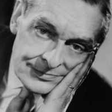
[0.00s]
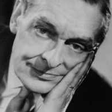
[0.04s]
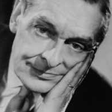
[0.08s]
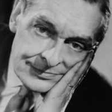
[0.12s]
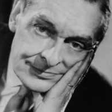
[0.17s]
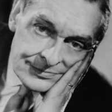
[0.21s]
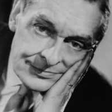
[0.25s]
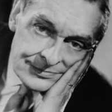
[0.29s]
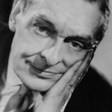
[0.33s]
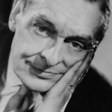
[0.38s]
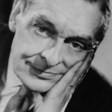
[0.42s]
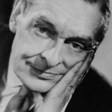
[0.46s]

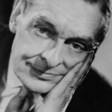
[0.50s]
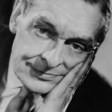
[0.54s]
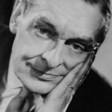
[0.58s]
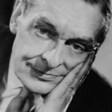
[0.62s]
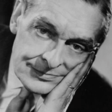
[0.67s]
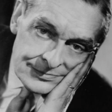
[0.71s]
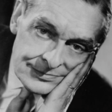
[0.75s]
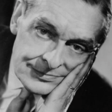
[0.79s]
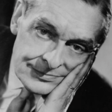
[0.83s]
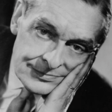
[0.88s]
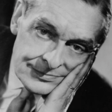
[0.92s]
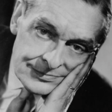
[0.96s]

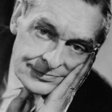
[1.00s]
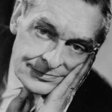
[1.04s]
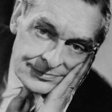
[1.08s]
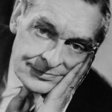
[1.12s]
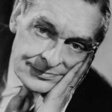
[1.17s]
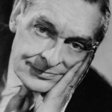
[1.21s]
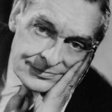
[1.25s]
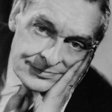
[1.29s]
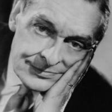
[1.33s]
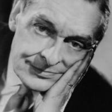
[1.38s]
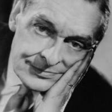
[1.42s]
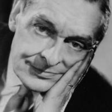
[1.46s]

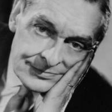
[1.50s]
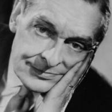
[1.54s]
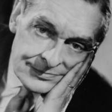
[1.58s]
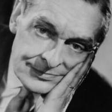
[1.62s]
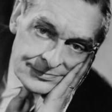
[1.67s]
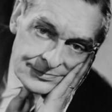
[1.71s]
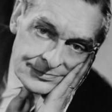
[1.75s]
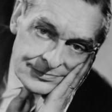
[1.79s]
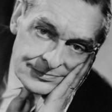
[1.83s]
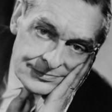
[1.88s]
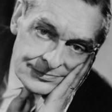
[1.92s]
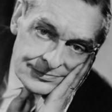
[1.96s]
No one is speaking in this clip.